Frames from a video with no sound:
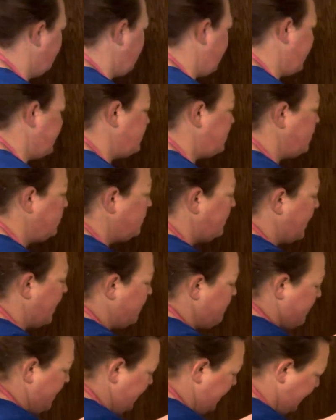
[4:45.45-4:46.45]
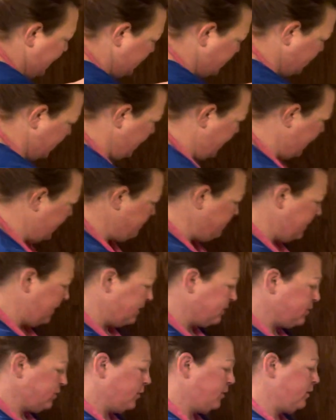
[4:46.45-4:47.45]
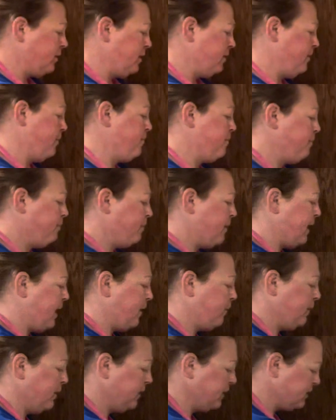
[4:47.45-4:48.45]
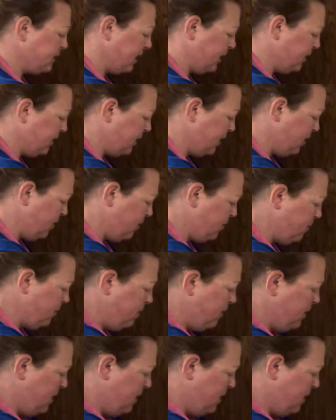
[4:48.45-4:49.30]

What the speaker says: I do love my KitchenAid mixer, but I will tell you